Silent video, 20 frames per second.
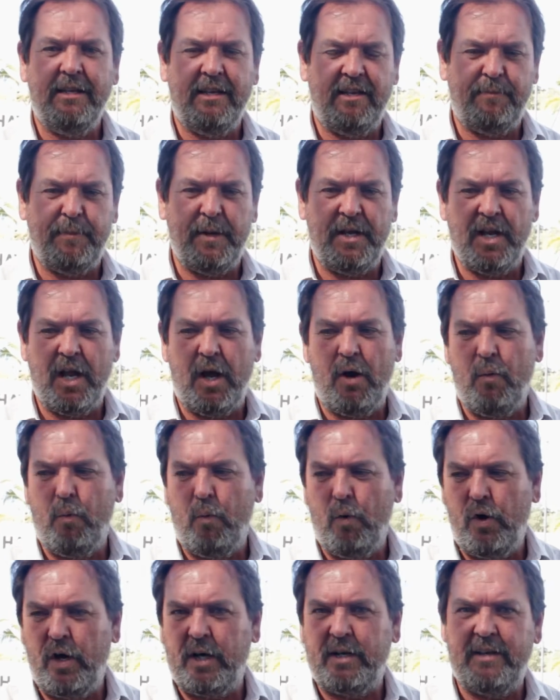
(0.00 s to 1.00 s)
There's been no
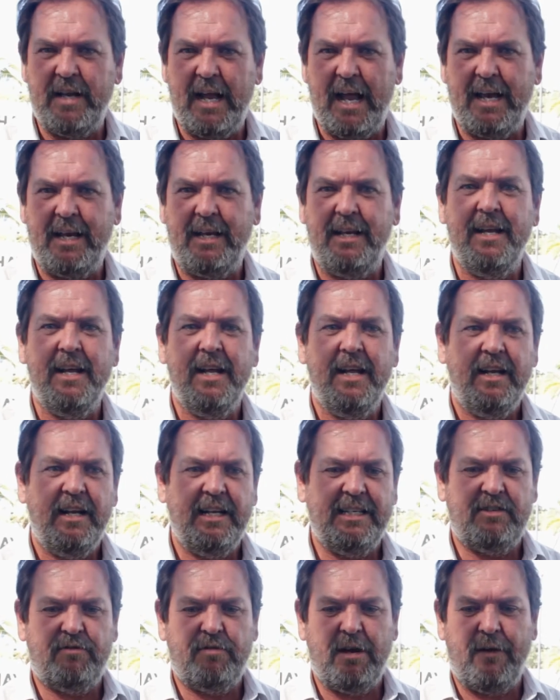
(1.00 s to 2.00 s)
work done.
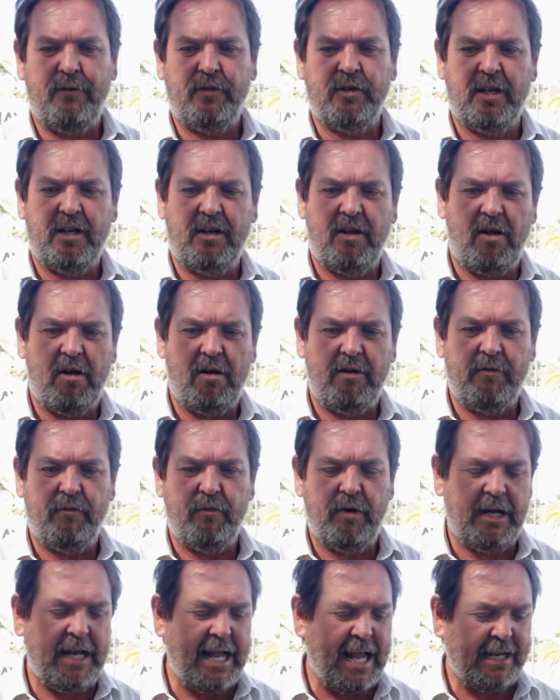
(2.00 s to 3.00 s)
It's travelled along
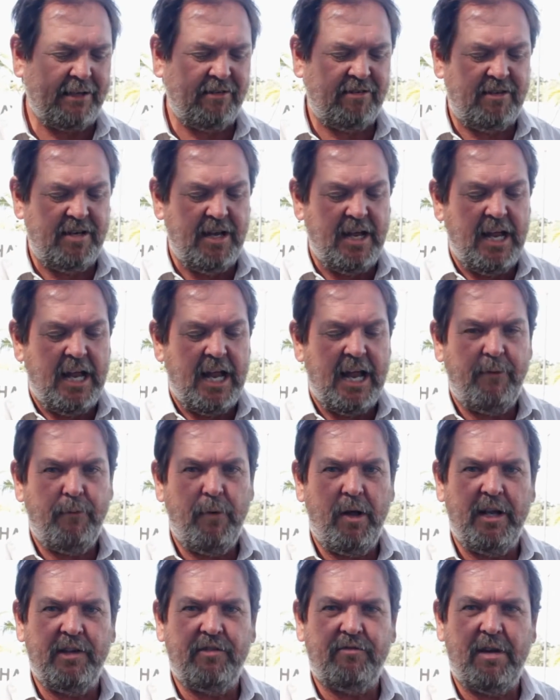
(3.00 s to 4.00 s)
relaxed, and
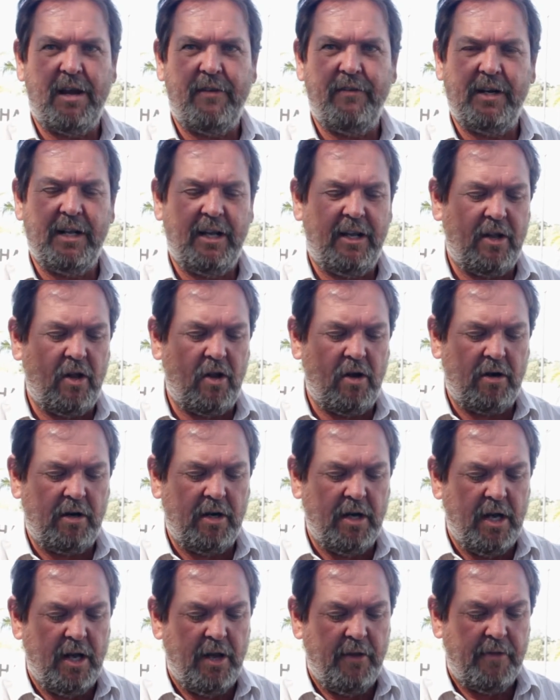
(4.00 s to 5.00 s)
while it's travelling along,
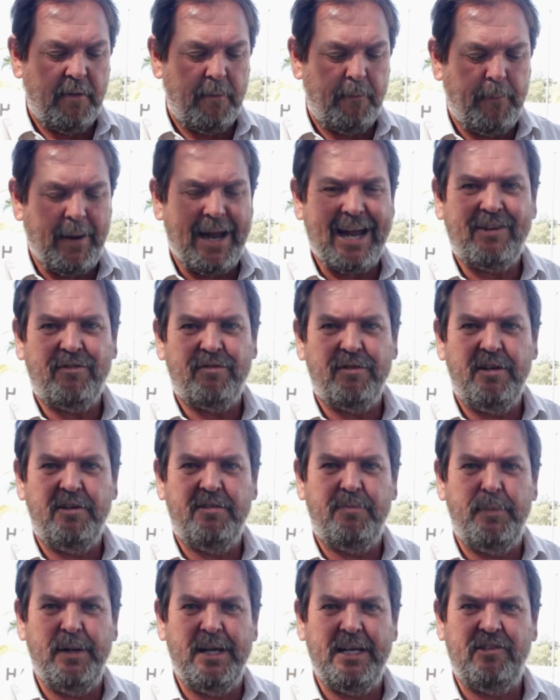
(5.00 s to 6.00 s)
the battery
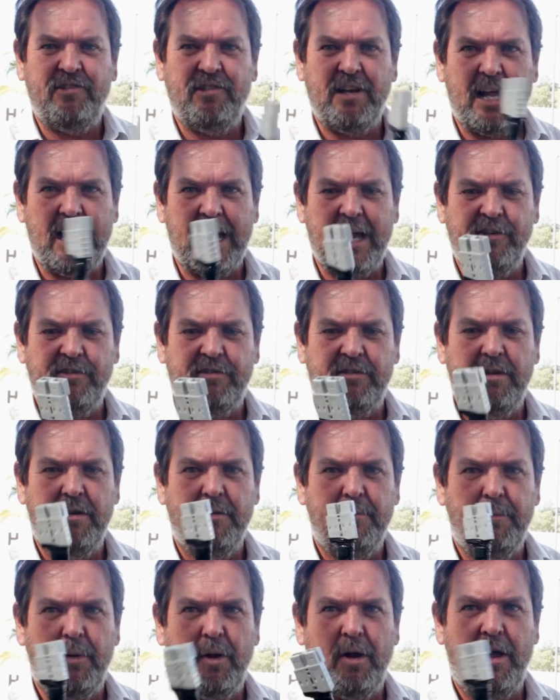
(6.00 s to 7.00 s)
is being charged
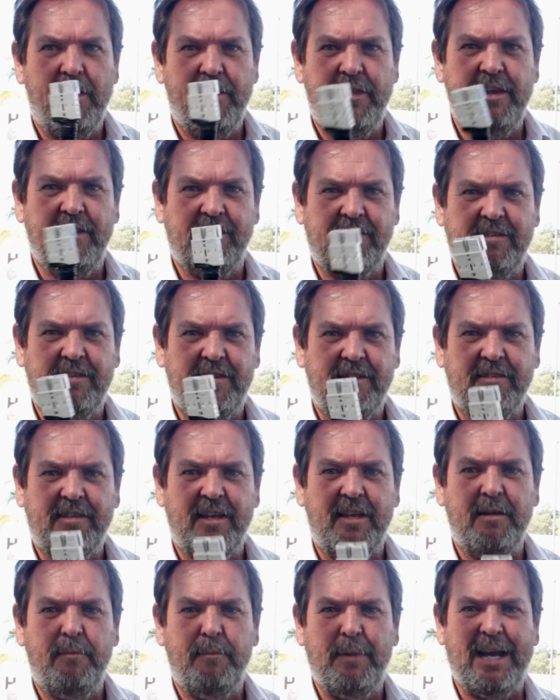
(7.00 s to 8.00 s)
by this.
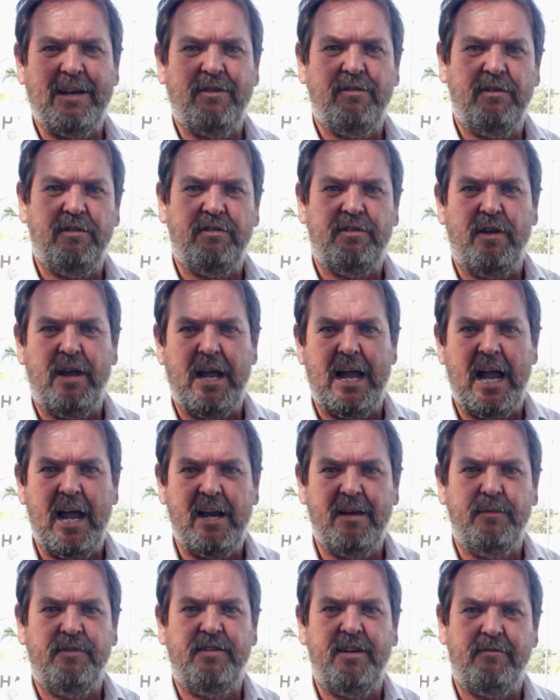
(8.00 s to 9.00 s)
So the battery is
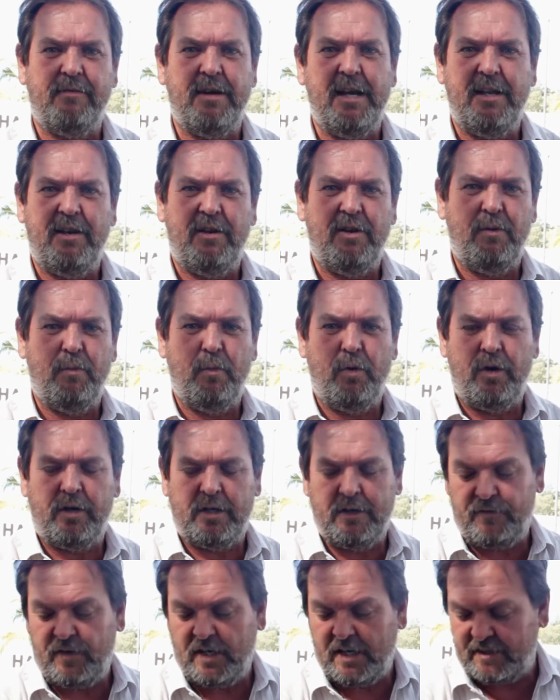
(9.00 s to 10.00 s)
100% ready to do
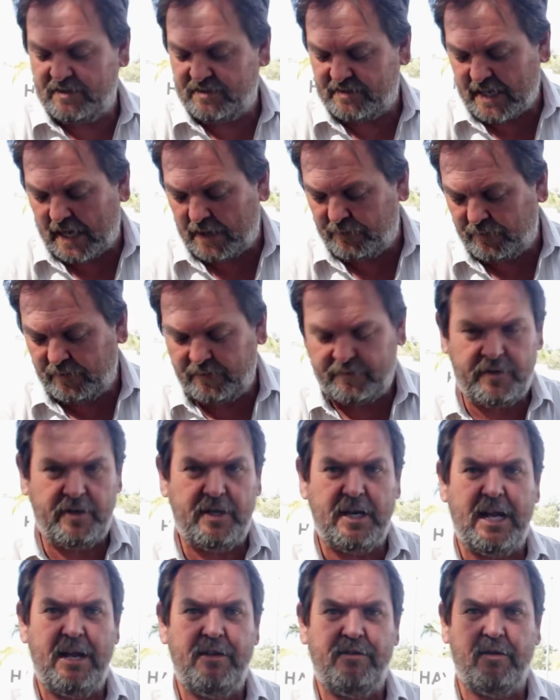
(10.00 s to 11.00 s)
work if you're going to stay for a
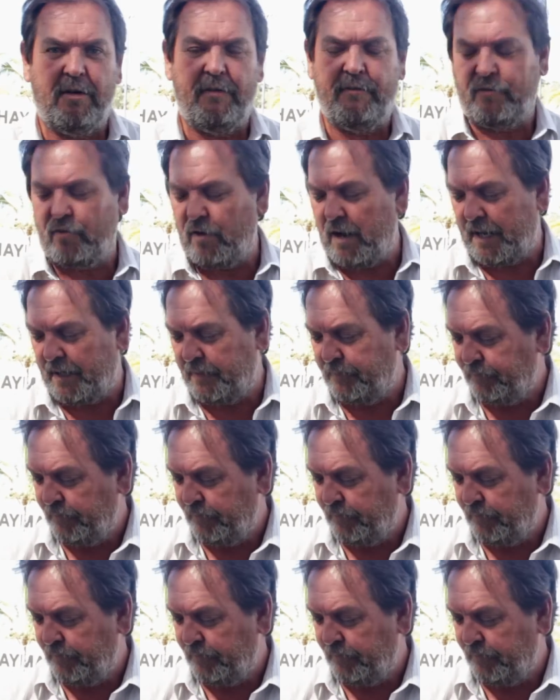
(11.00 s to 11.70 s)
few days off track.